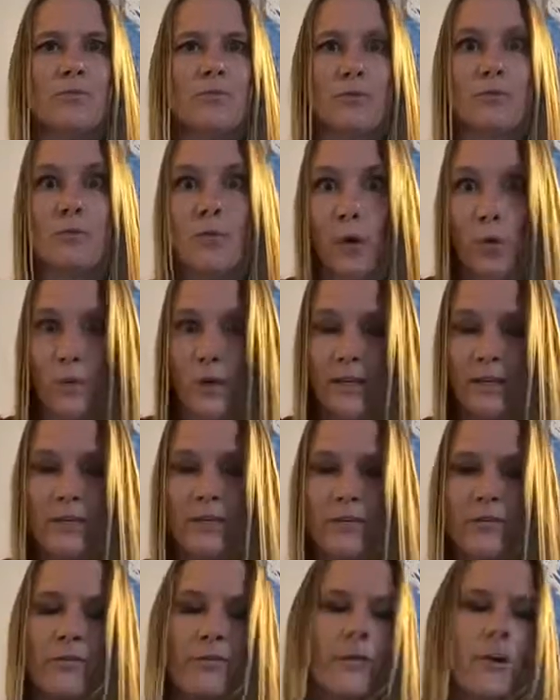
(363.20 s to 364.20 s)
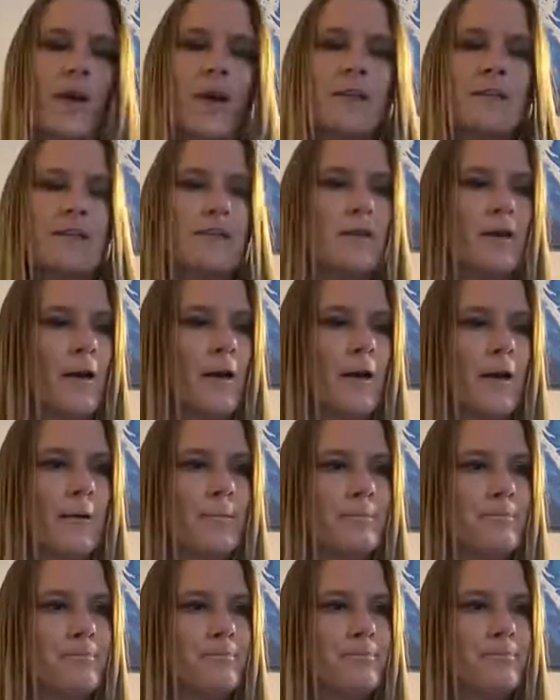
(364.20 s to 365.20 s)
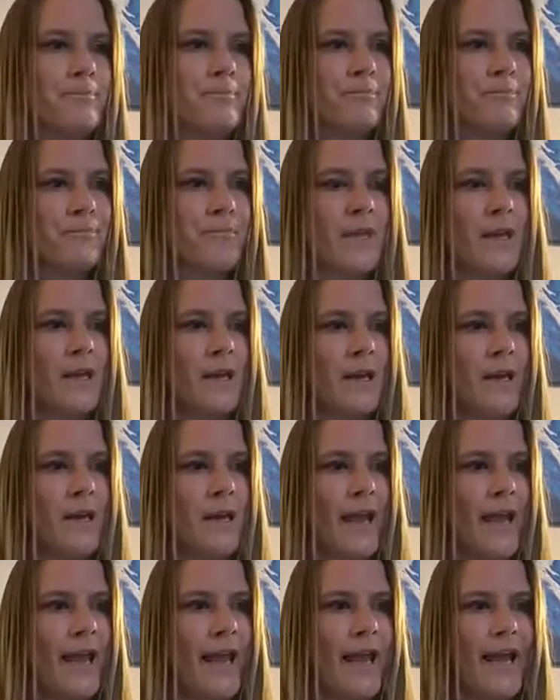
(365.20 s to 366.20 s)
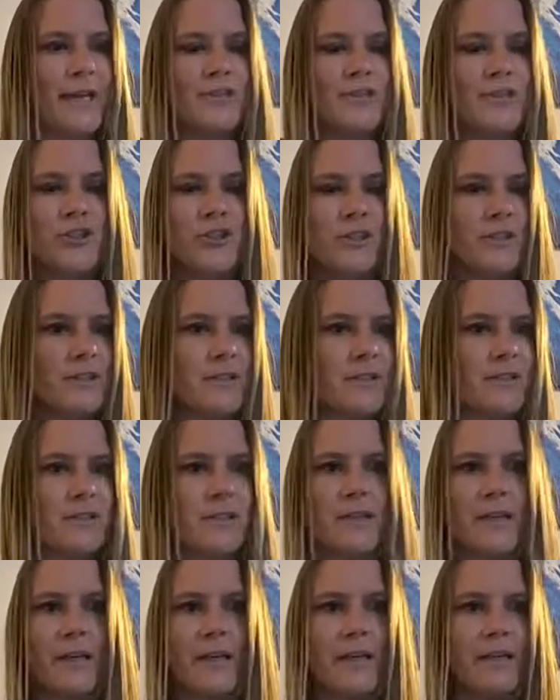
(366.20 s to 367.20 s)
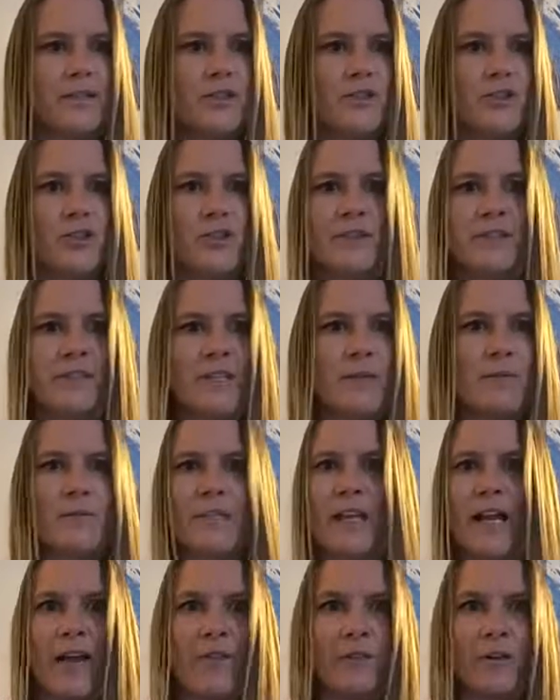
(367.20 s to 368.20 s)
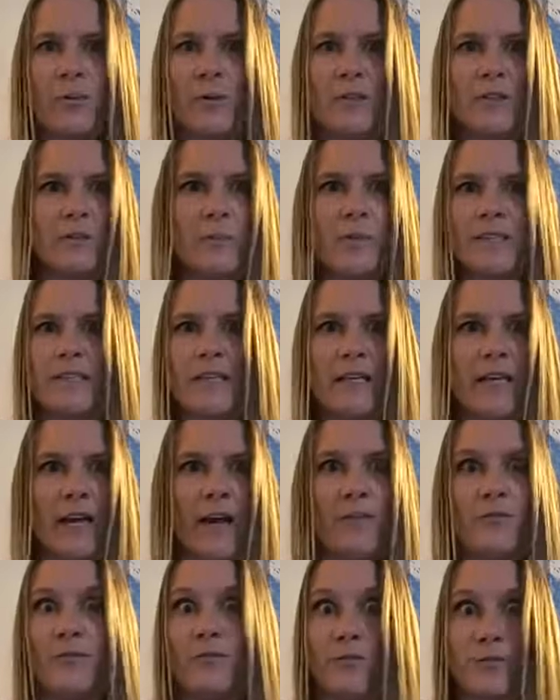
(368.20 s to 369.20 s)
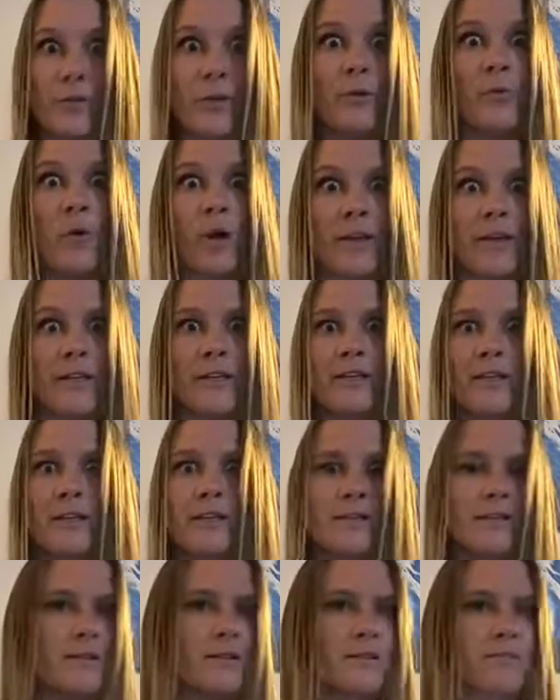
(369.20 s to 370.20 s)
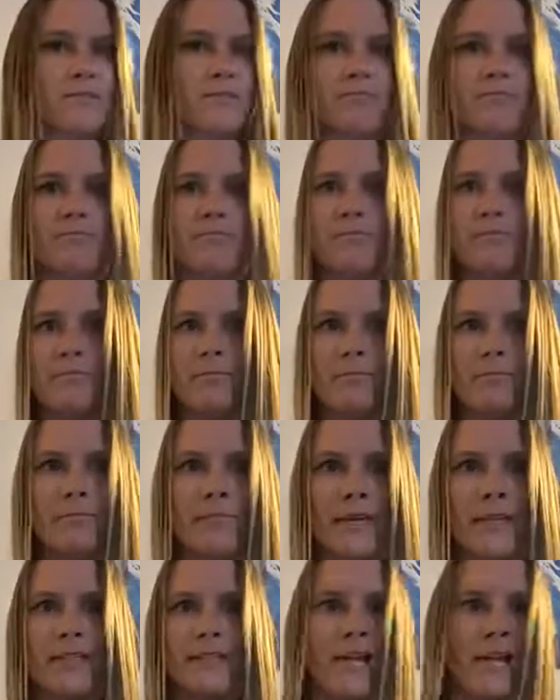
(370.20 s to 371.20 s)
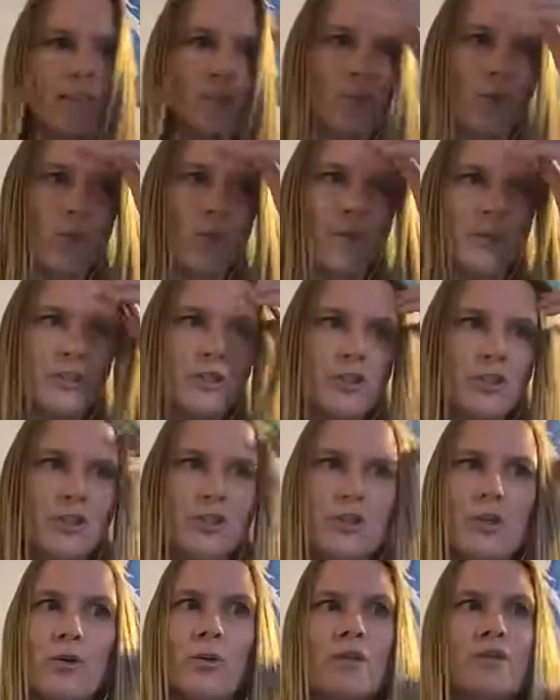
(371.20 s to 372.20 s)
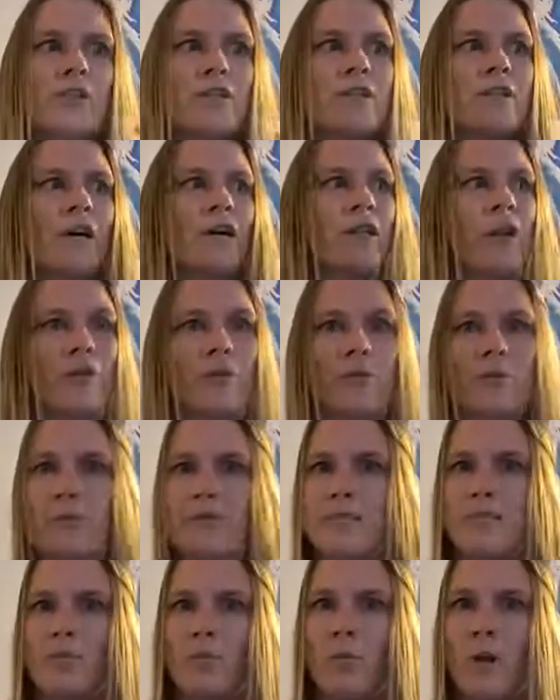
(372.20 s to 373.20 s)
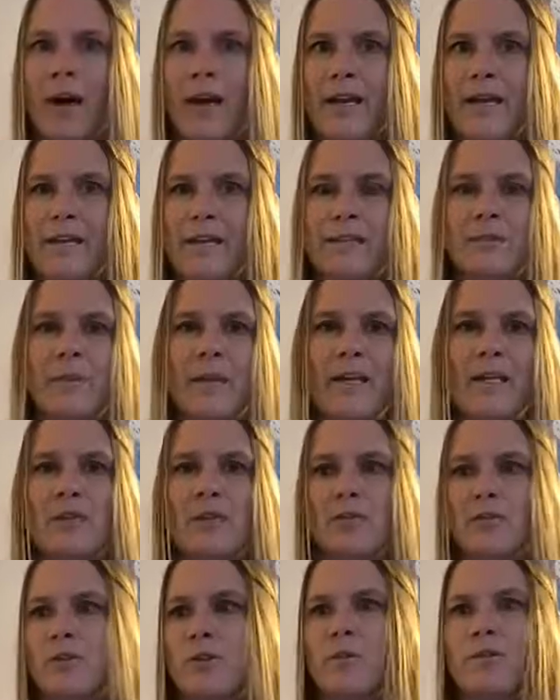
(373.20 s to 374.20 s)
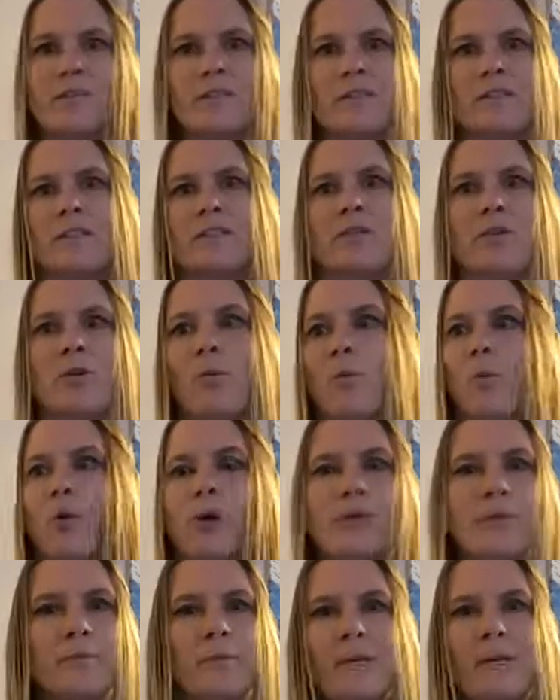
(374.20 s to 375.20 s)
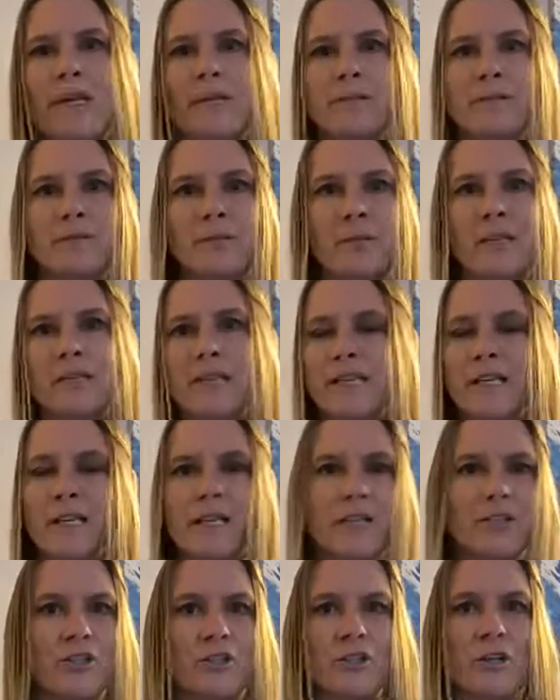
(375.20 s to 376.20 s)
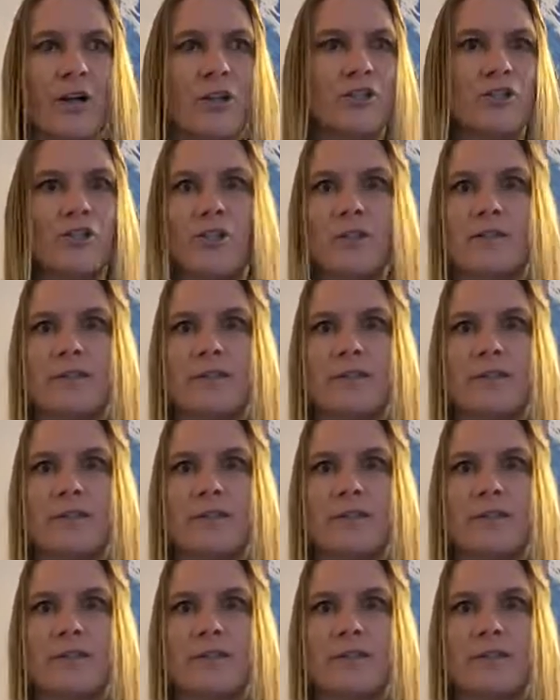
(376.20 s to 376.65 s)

growing for us. And it just seems that everyone's busy. Everyone has got so much to do, which is another reason why expanding those services is so important, because real estate agents are